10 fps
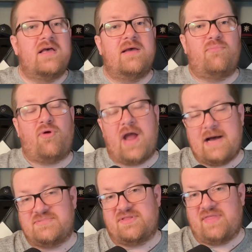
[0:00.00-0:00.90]

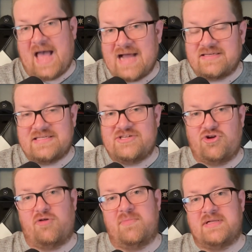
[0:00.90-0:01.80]
Perhaps that
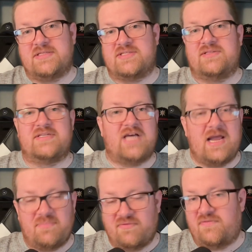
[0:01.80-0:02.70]
determines the
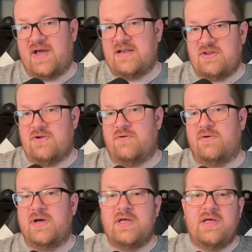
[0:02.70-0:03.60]
type of
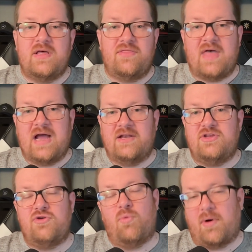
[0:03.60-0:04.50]
venue that
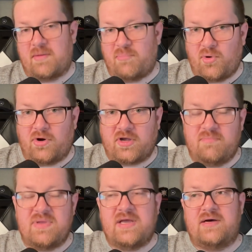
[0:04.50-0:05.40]
you want to book,
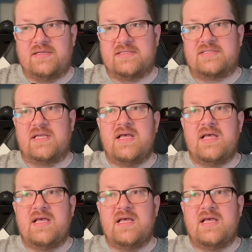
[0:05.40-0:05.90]
because